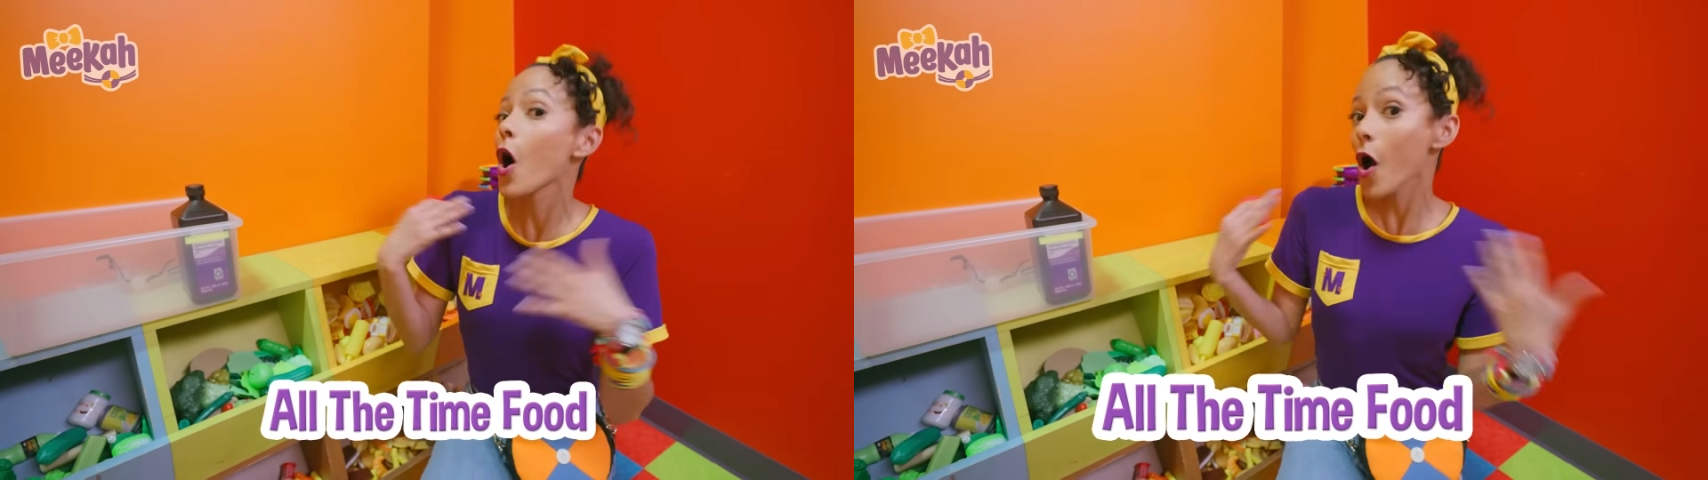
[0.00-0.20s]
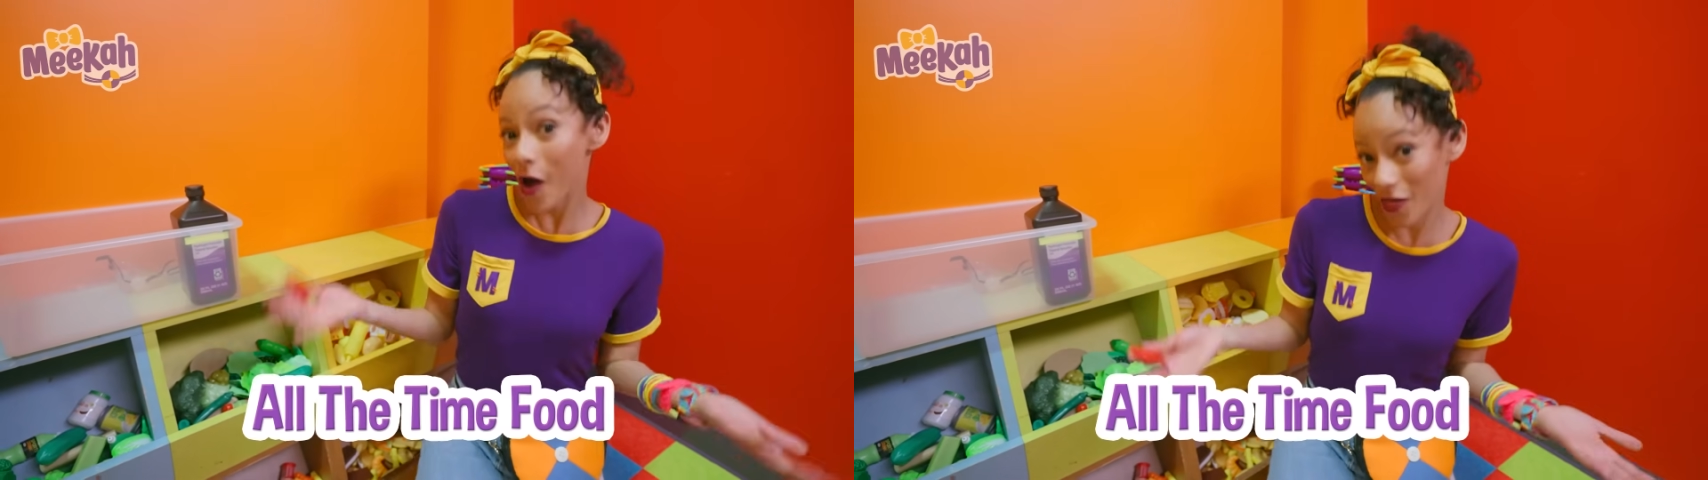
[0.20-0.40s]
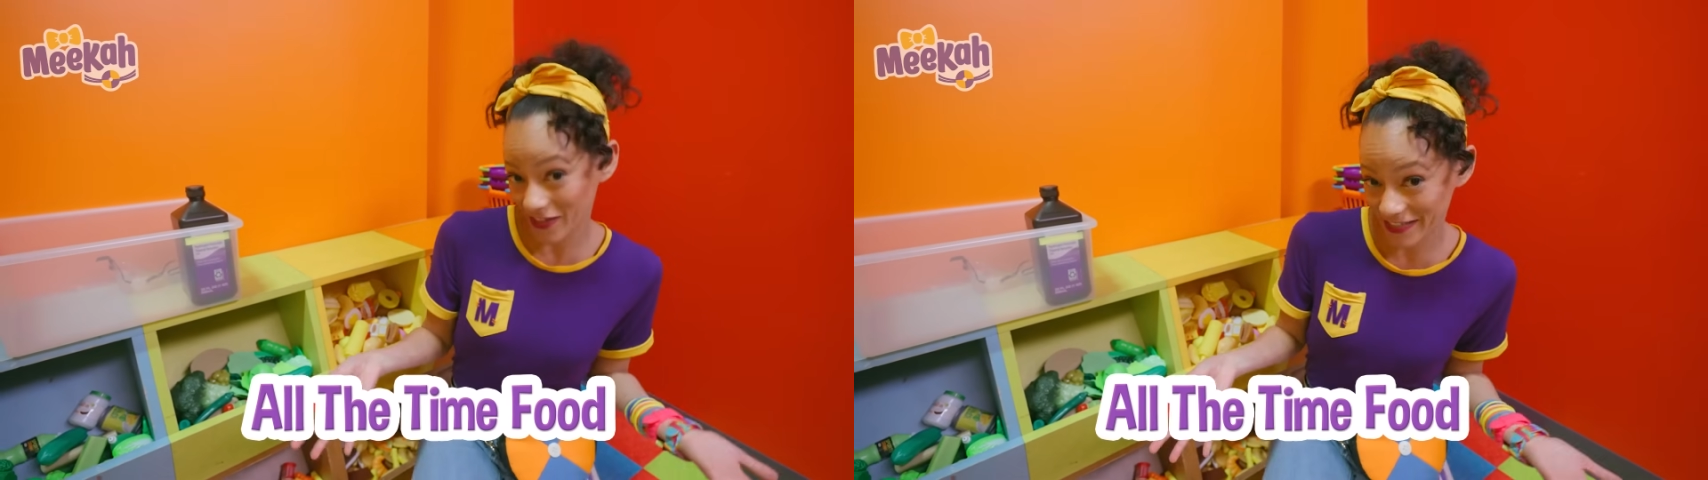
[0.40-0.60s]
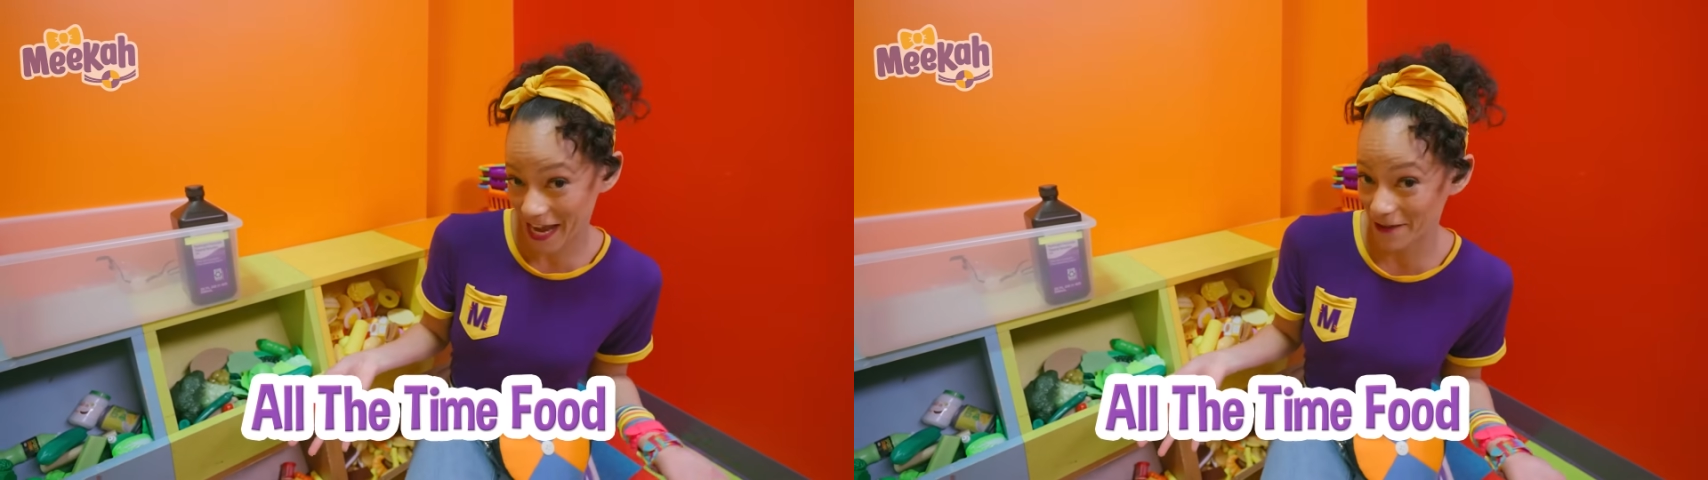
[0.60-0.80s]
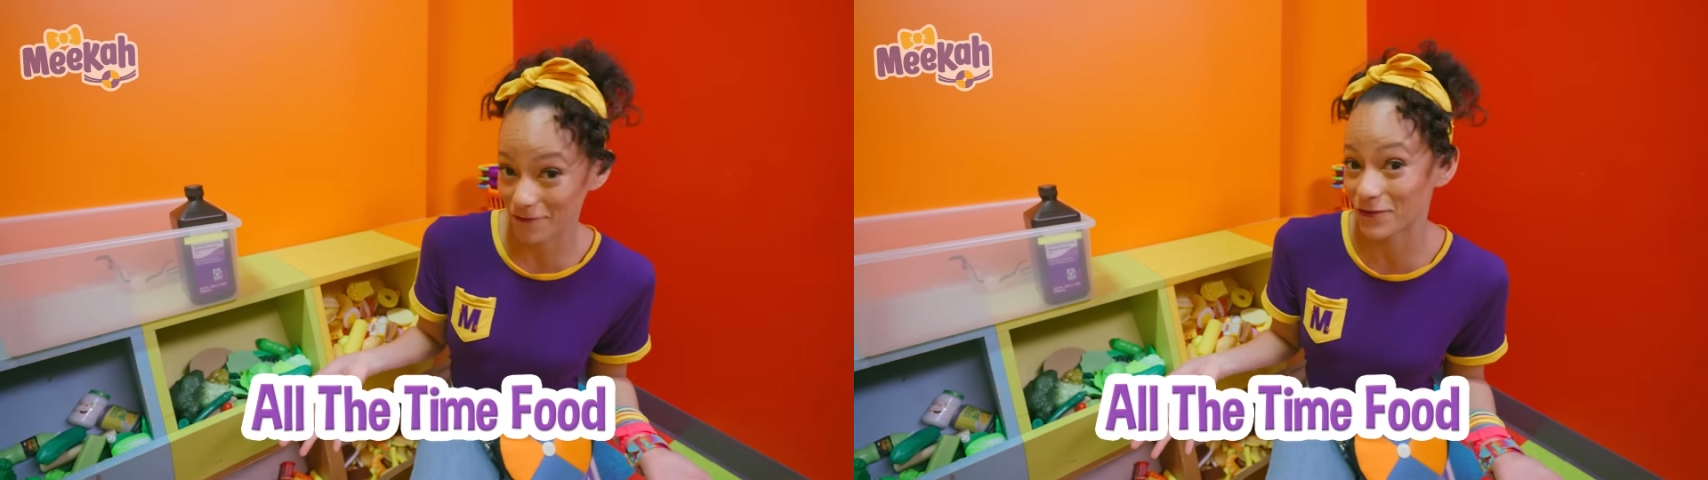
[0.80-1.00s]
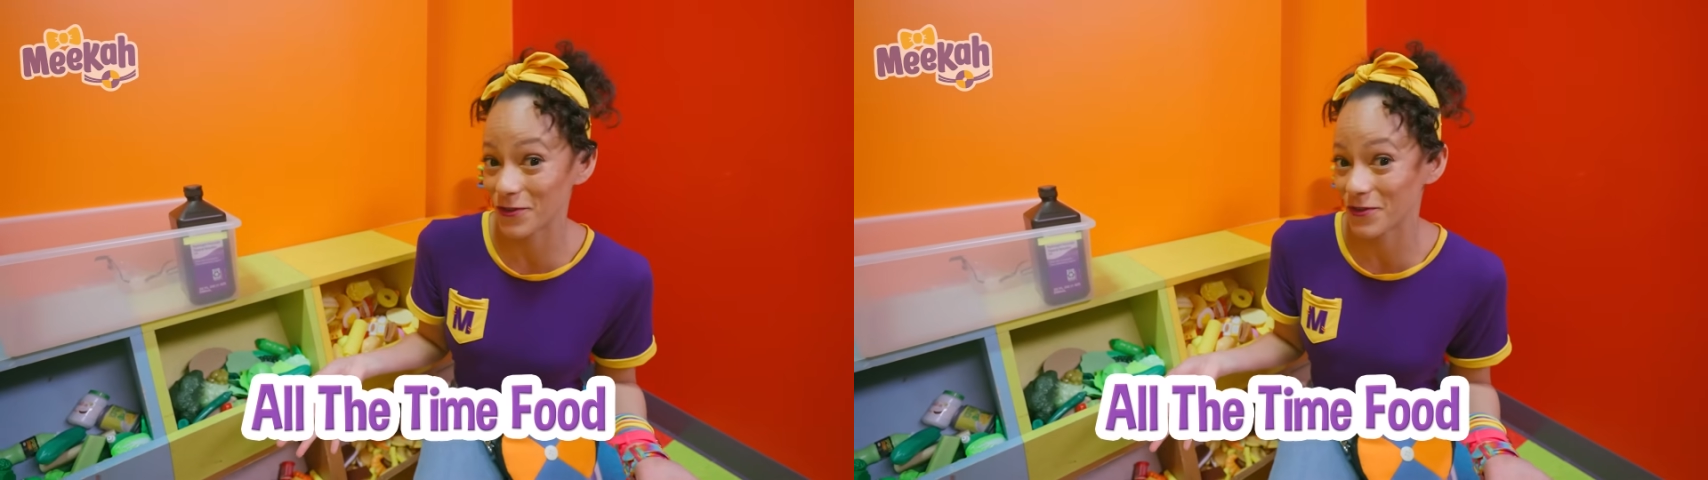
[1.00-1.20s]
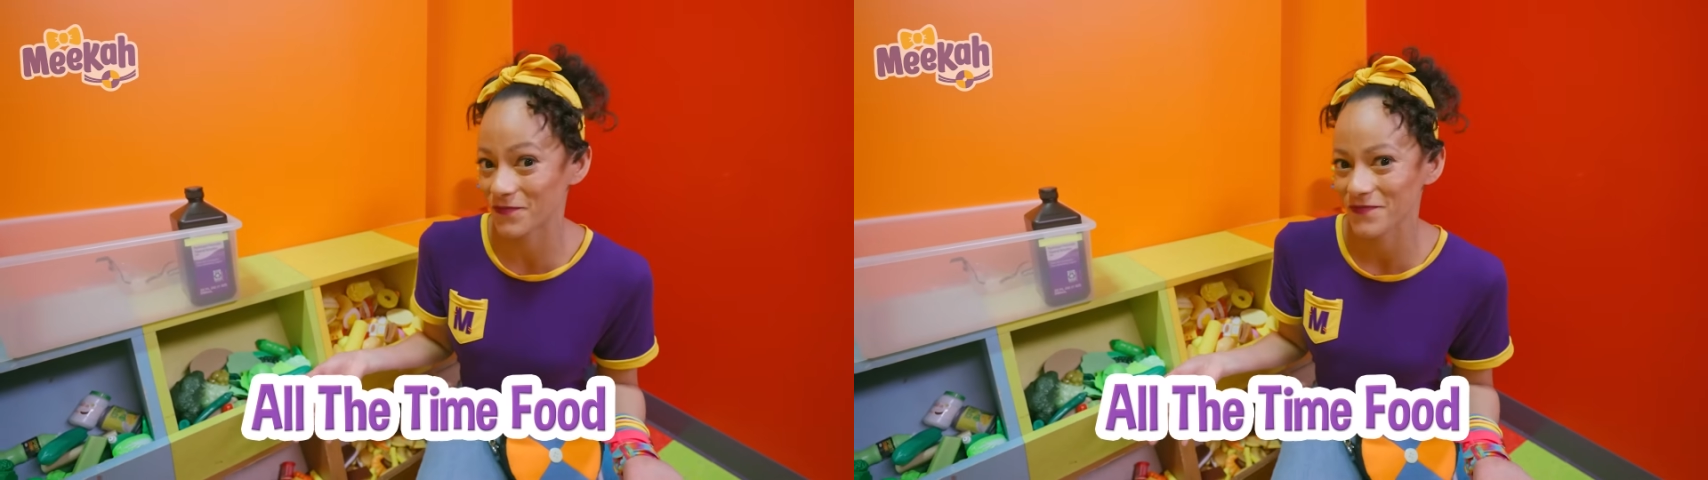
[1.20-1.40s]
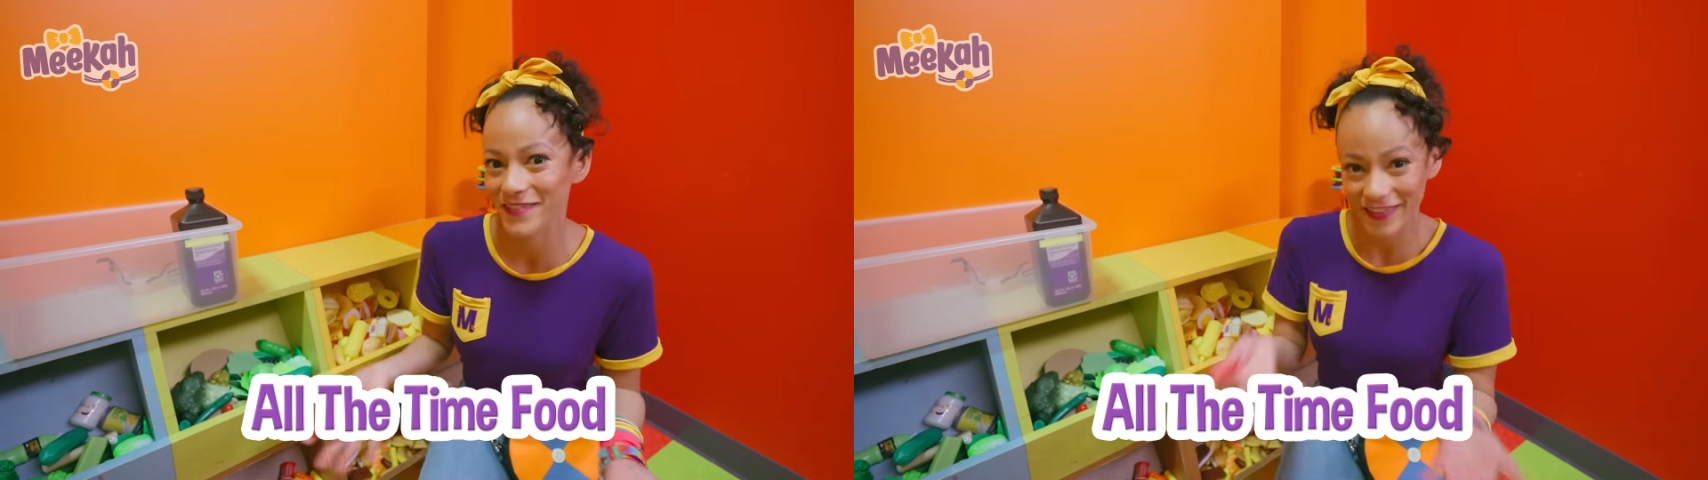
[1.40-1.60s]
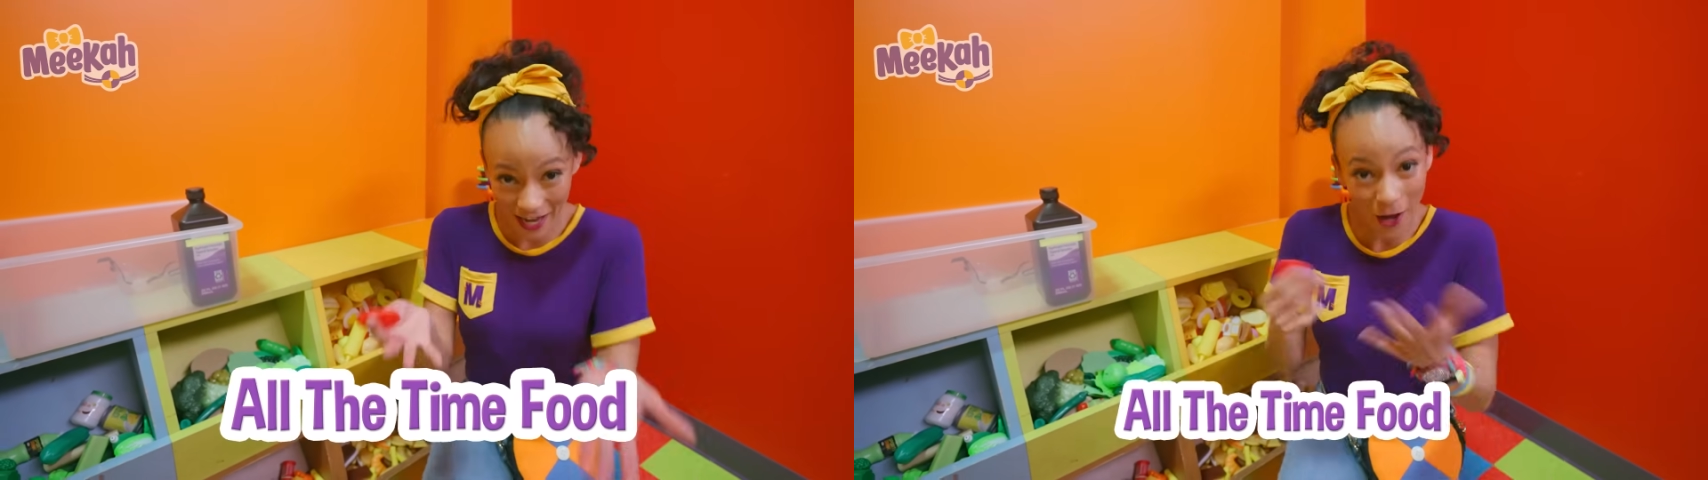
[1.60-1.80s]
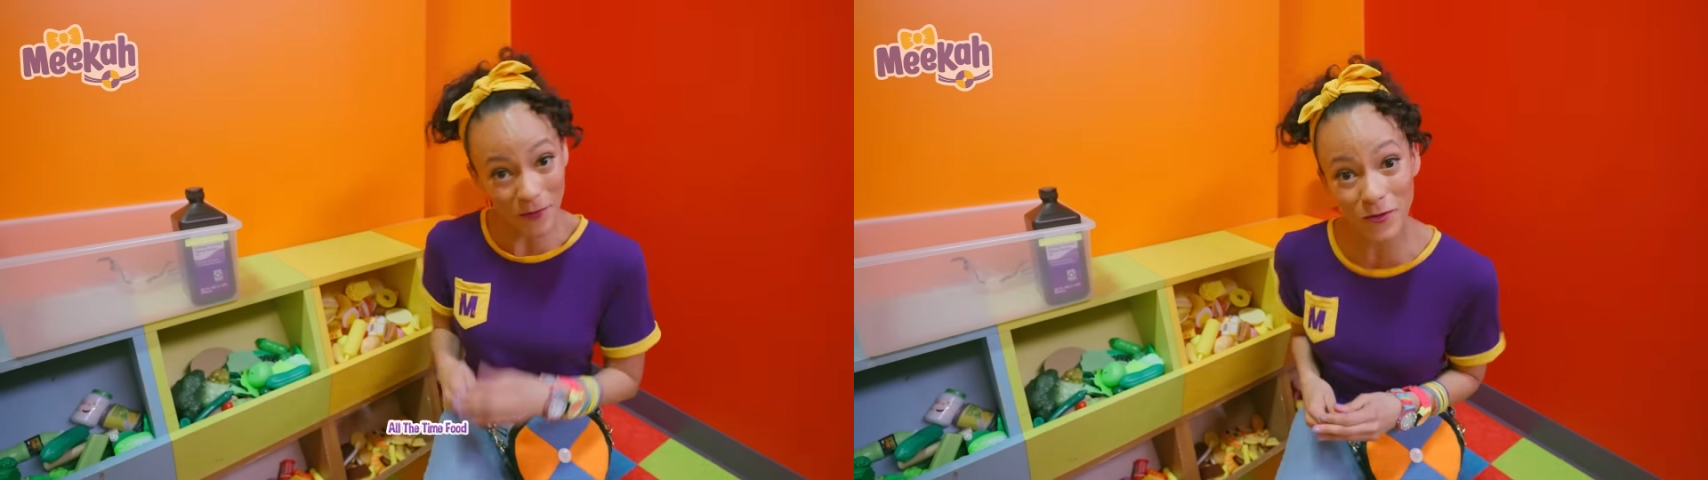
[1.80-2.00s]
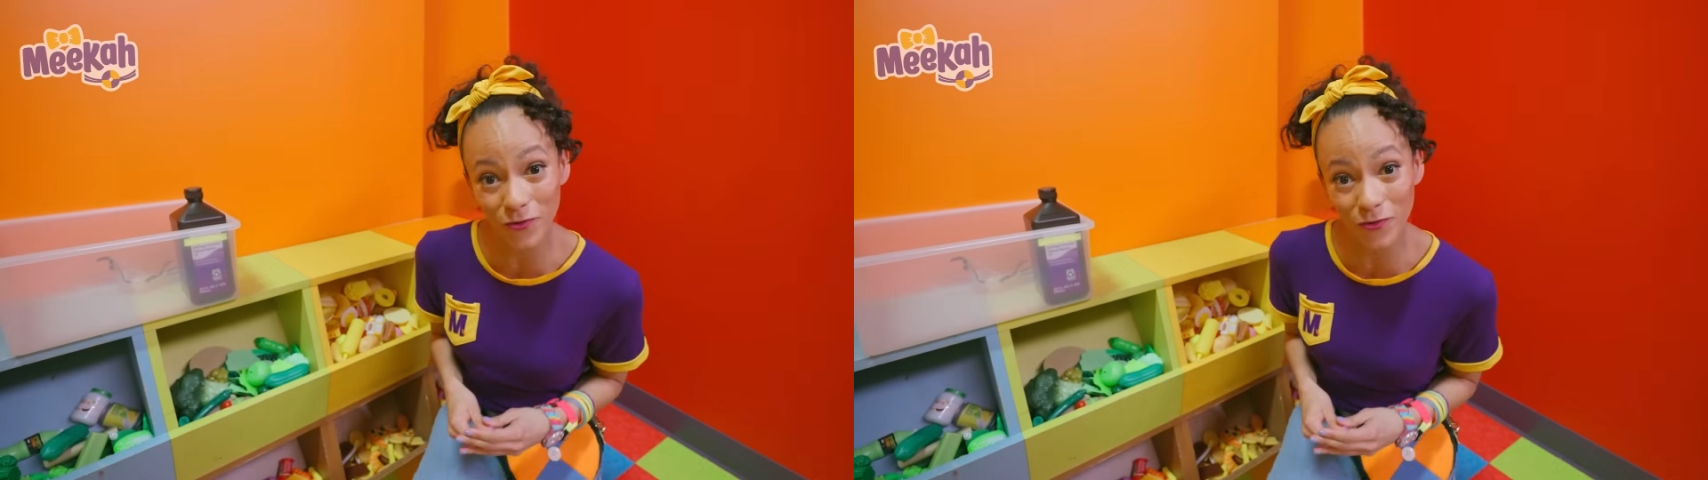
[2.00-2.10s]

all-the-time food. They help you